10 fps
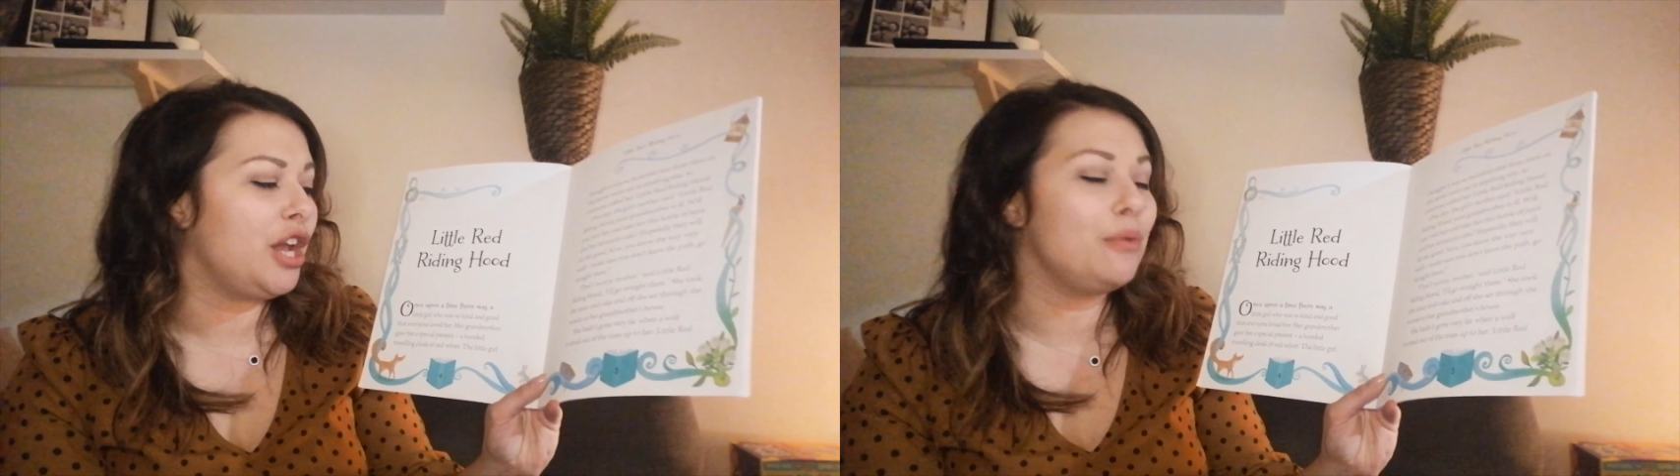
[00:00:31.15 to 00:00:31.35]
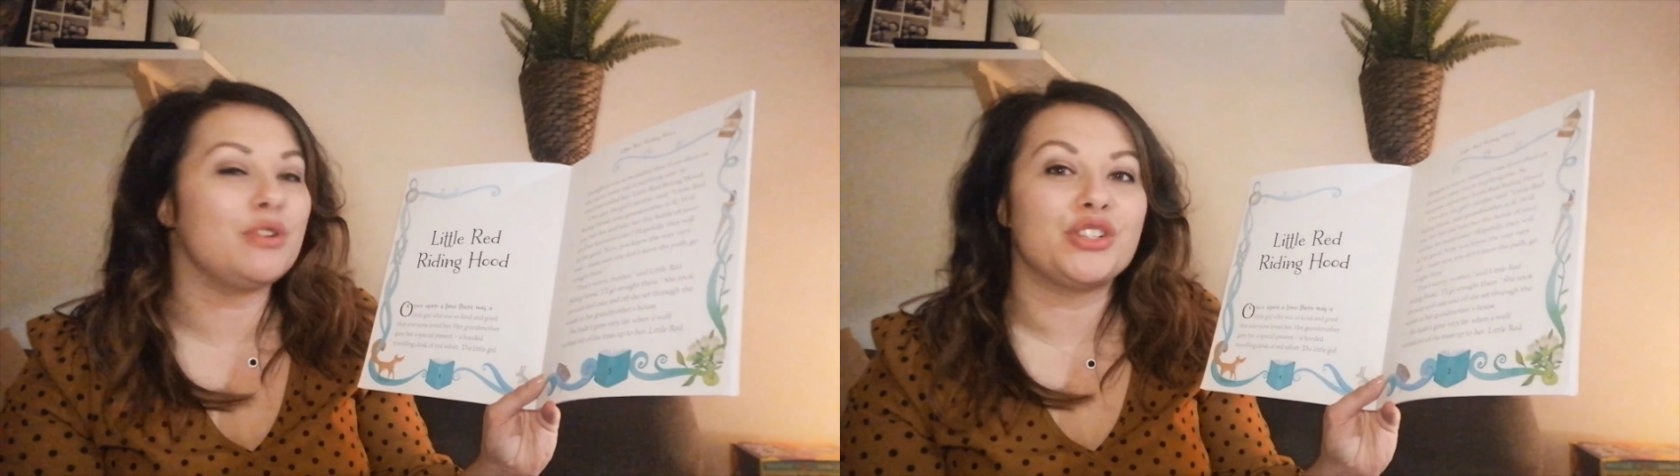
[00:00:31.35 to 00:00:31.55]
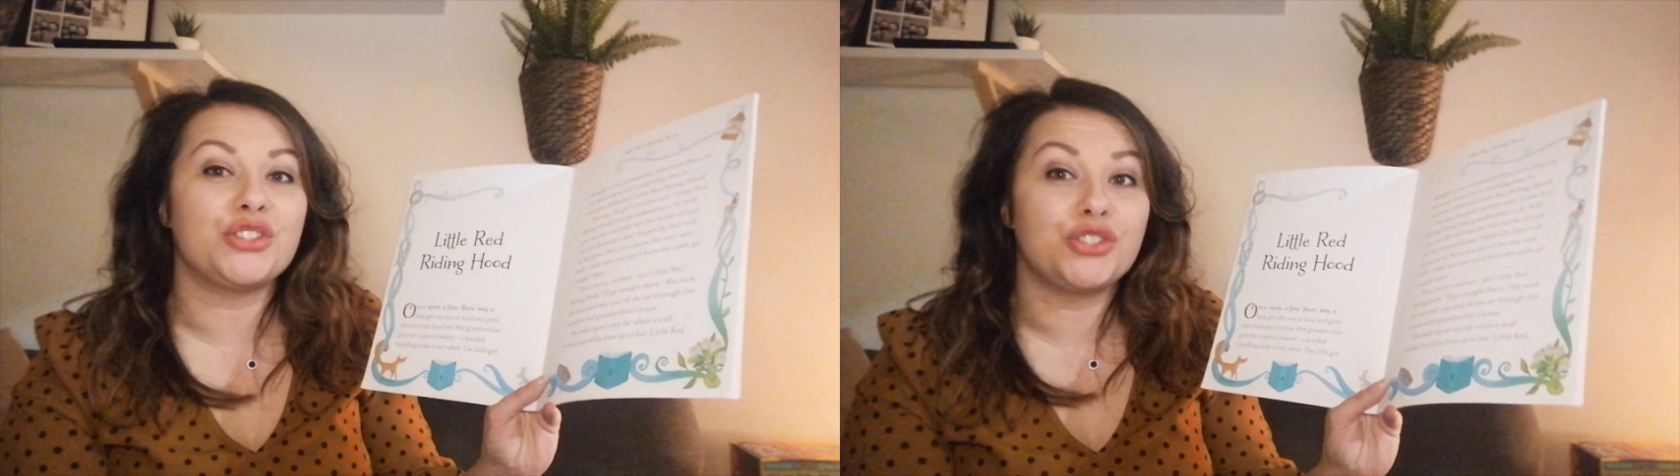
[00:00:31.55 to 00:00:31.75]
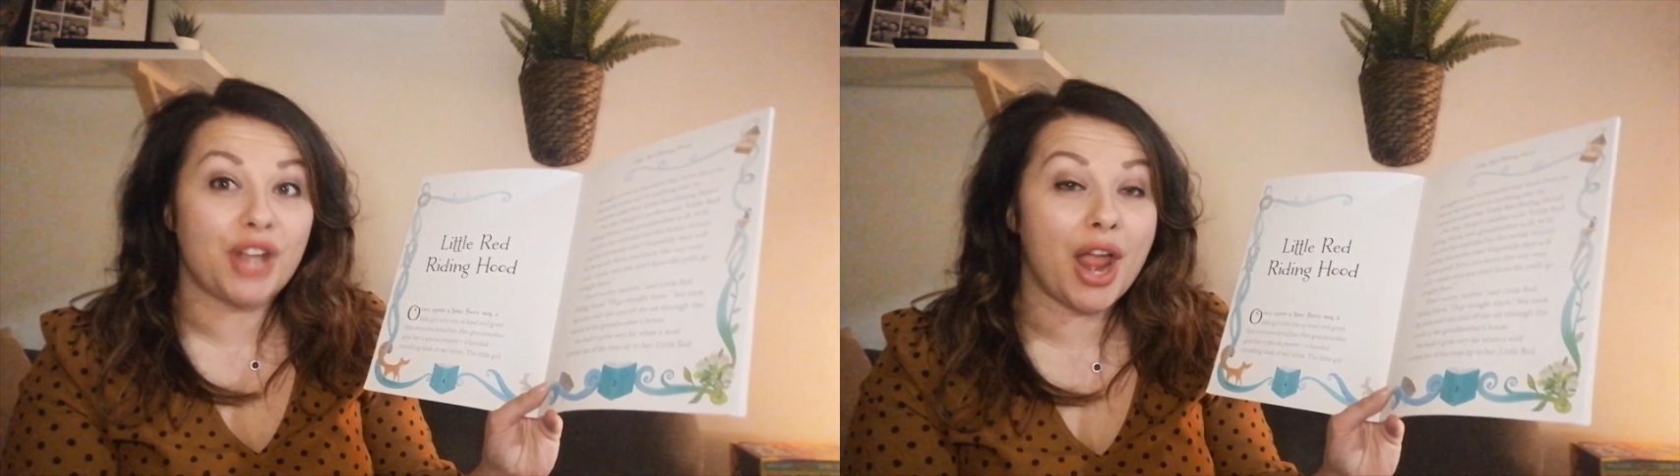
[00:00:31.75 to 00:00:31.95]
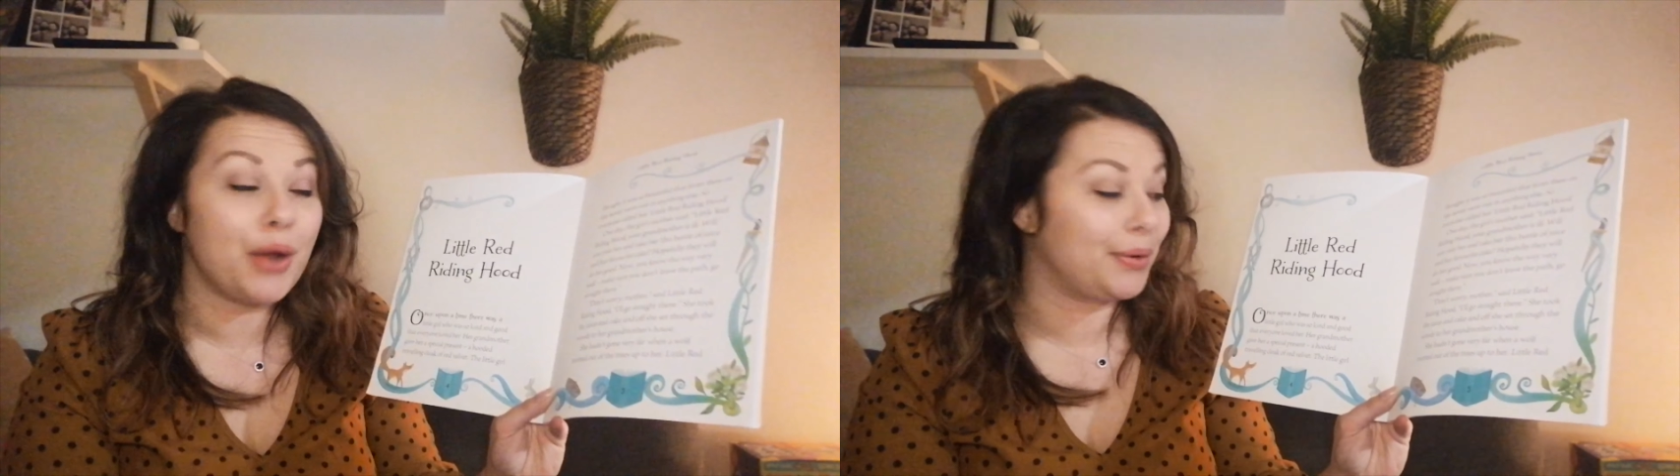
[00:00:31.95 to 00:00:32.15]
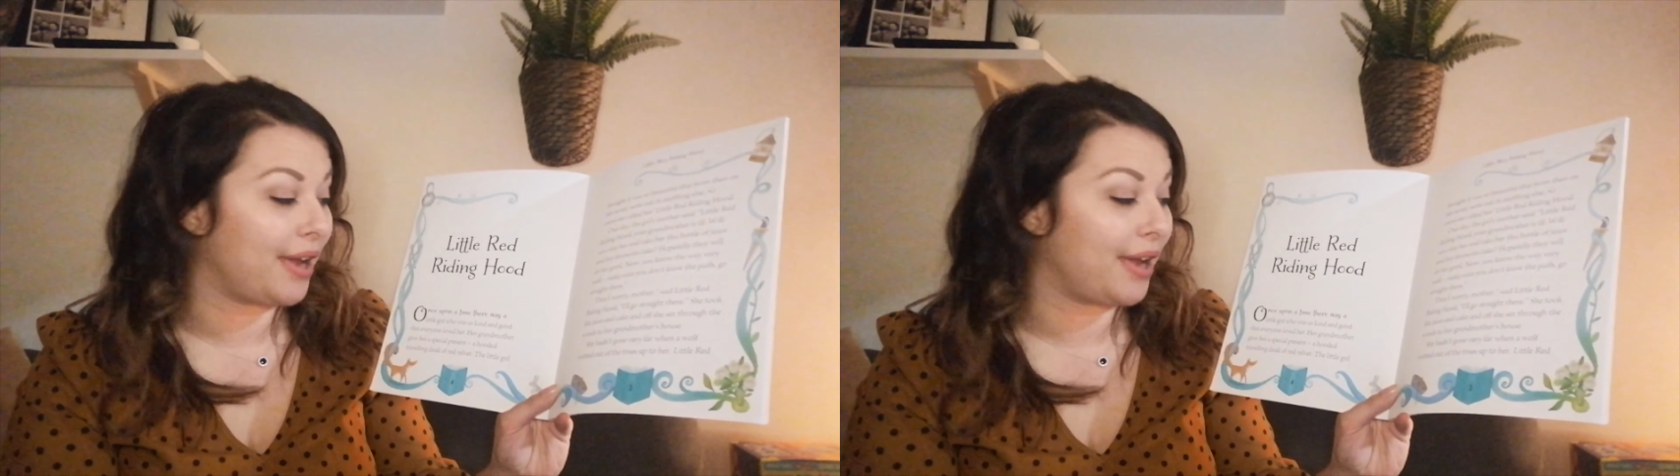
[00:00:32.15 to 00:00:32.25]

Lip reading: who was so